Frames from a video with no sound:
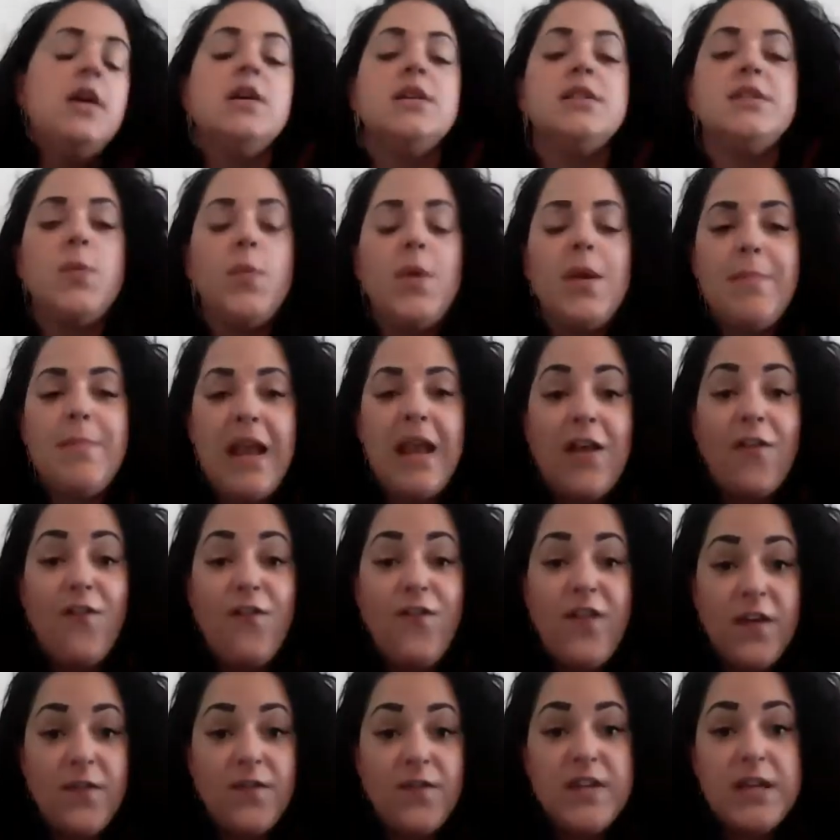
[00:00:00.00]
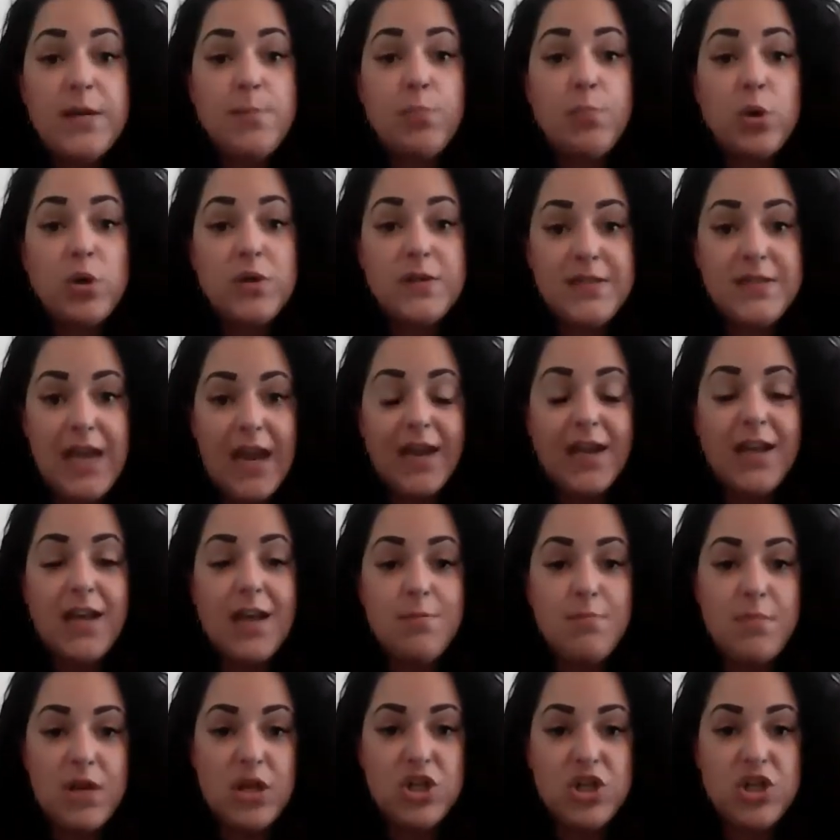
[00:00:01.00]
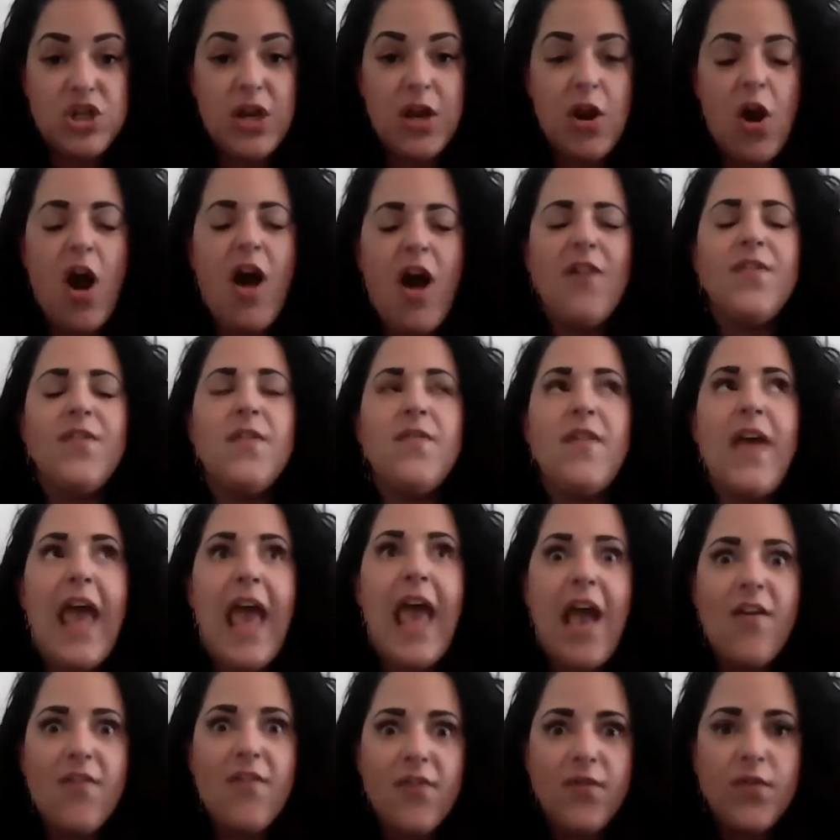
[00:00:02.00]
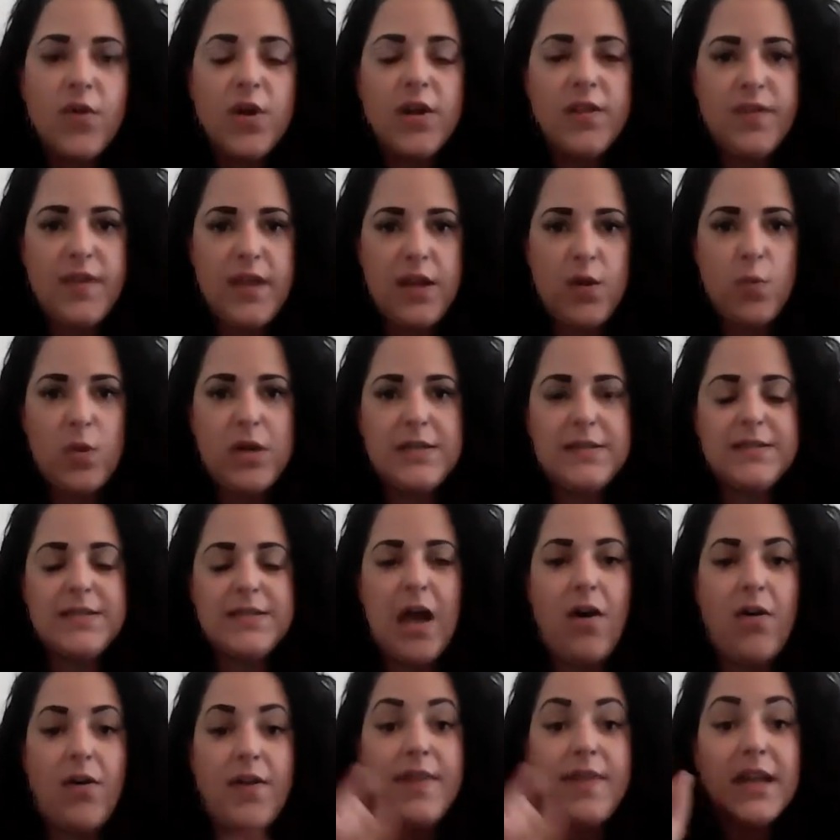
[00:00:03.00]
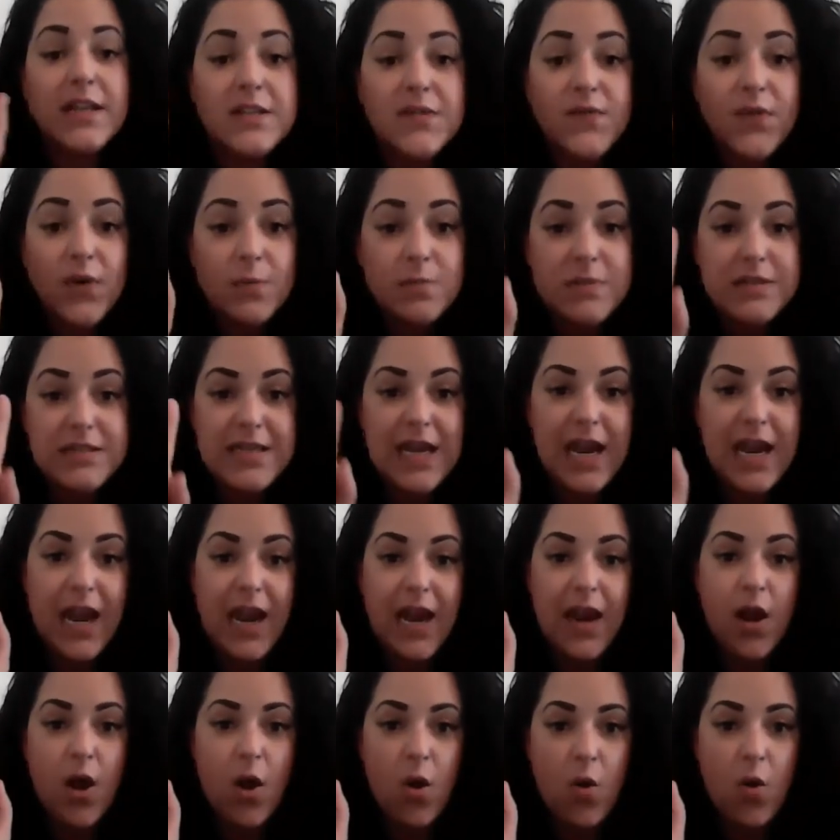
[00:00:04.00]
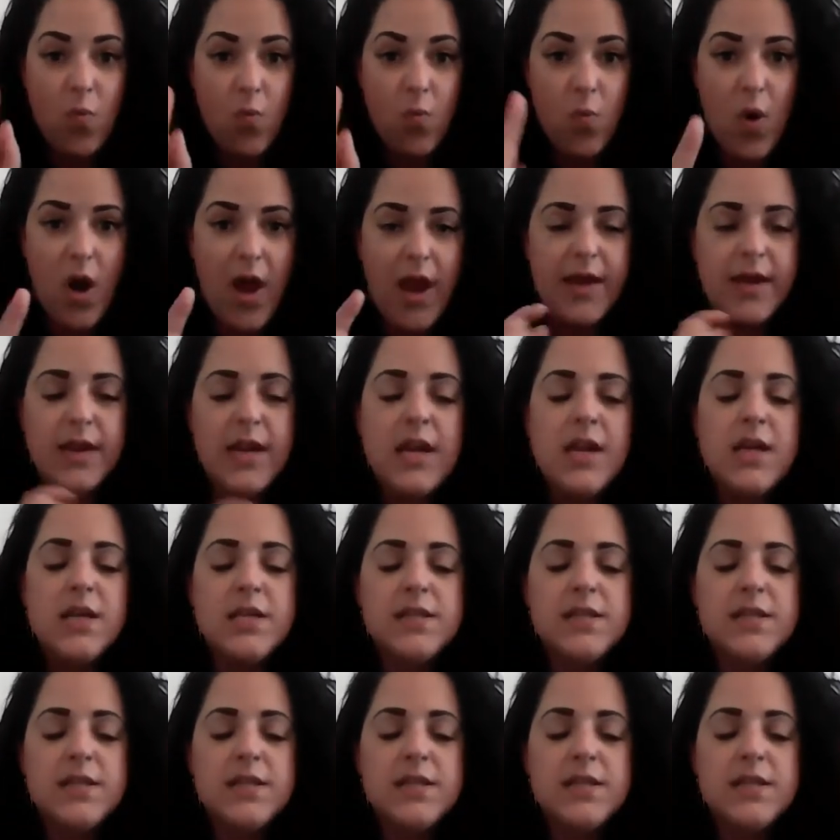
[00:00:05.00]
So we make 50% commission off of everything we sell, and that's from day one.